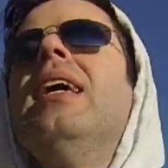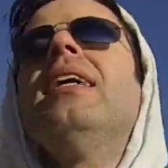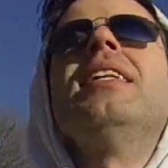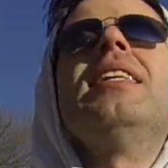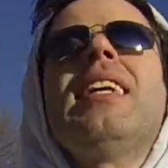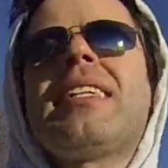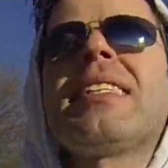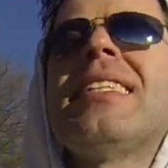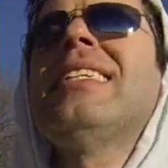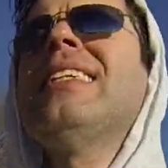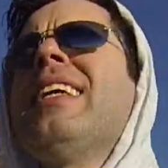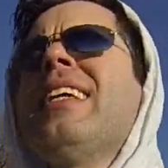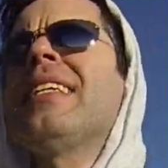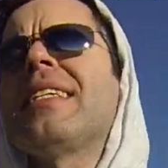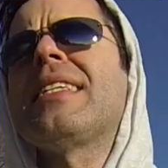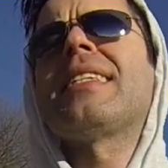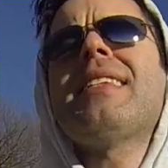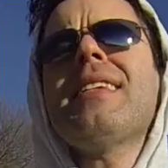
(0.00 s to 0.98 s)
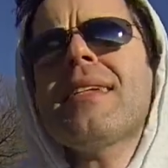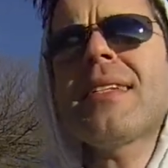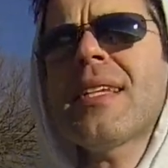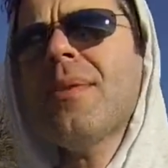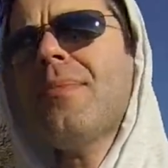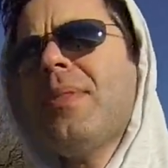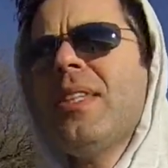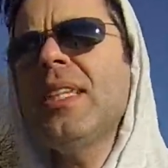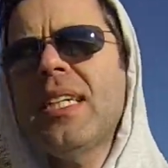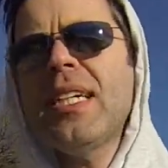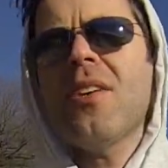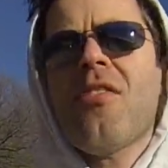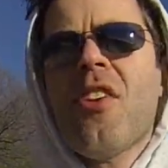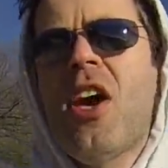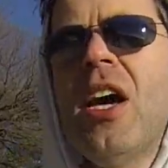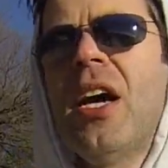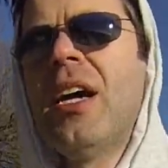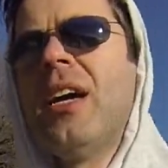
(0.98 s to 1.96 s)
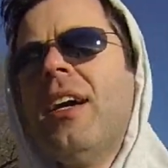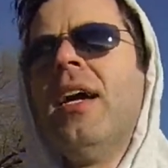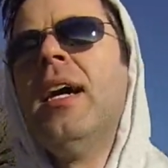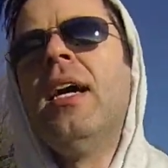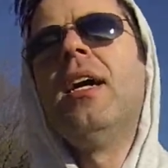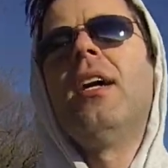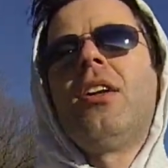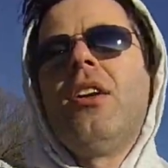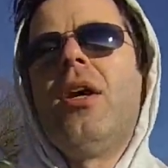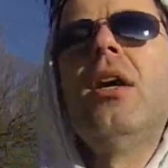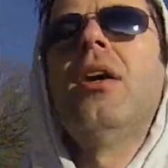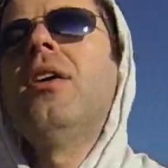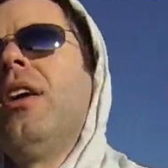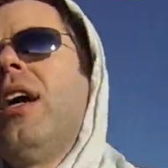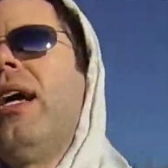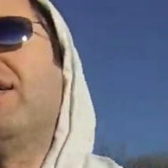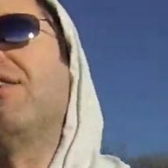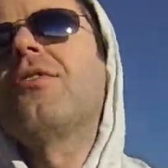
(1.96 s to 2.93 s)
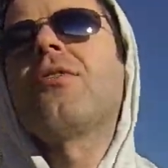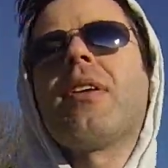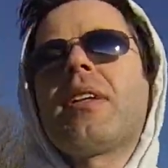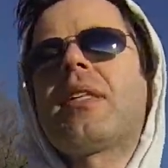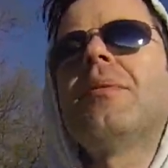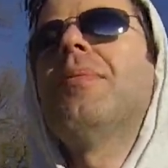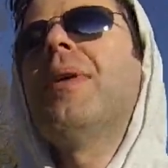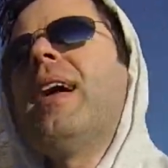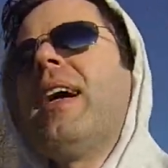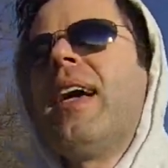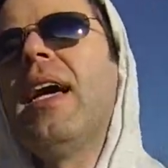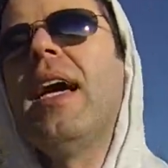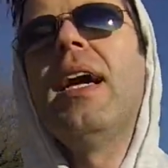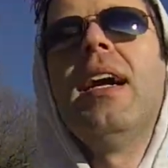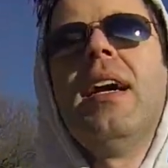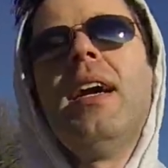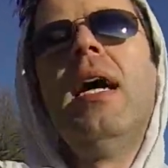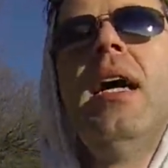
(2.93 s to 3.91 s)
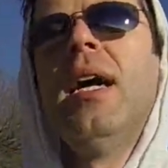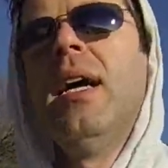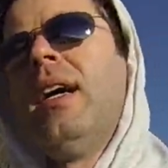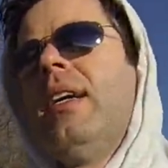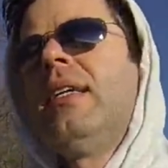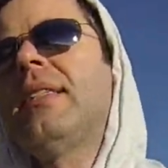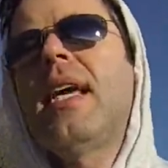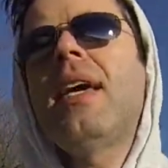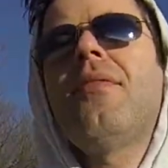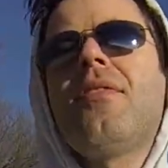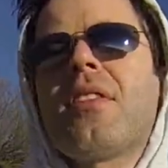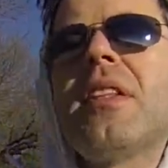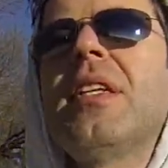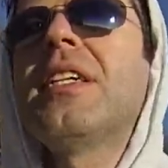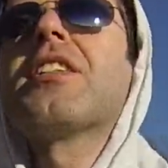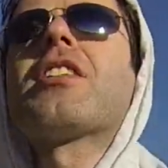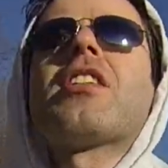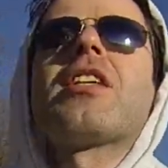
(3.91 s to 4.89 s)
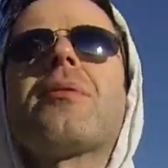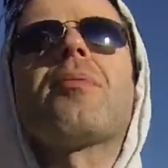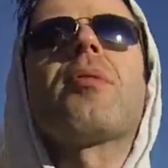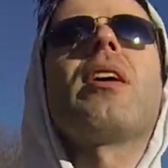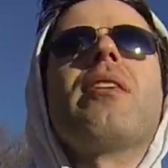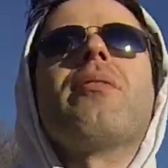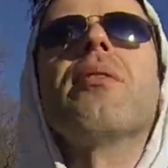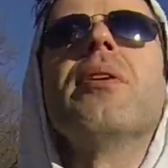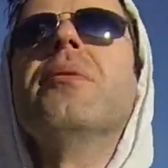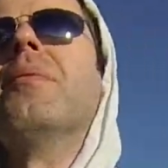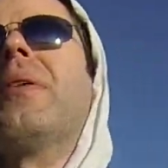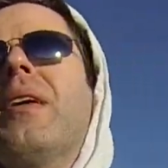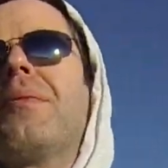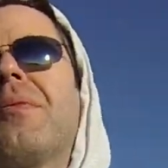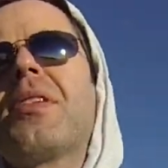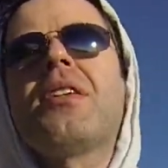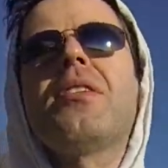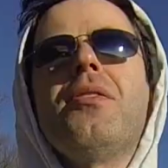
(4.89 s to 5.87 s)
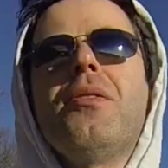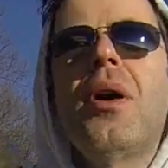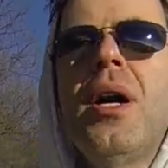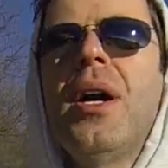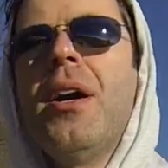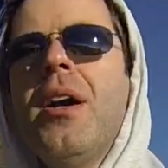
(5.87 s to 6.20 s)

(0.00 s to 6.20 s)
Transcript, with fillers: nineteen eighty-six, I believe, uh, directed by David Lynch, I think probably written by him too.